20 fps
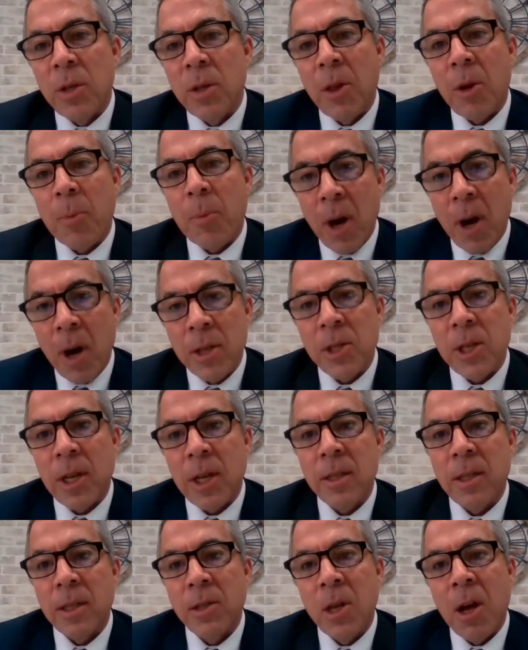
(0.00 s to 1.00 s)
another
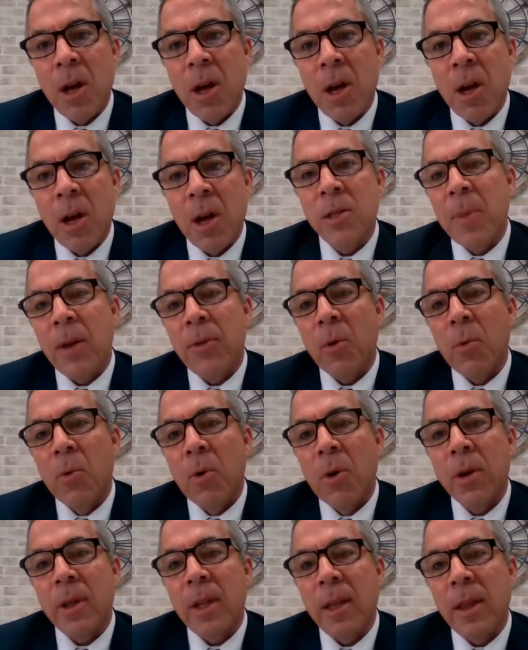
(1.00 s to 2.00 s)
project and talks
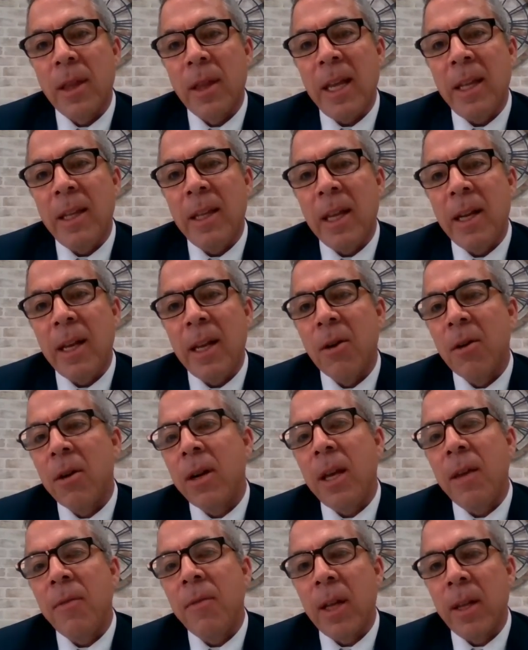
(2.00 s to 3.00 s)
about the work that they did
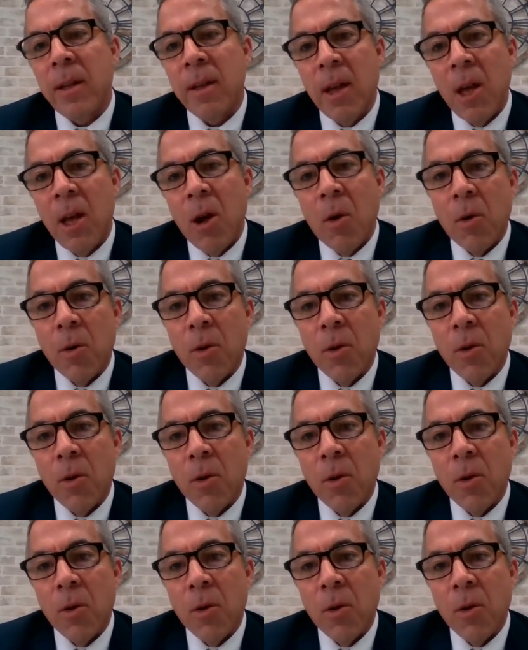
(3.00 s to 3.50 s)
here at EVIT,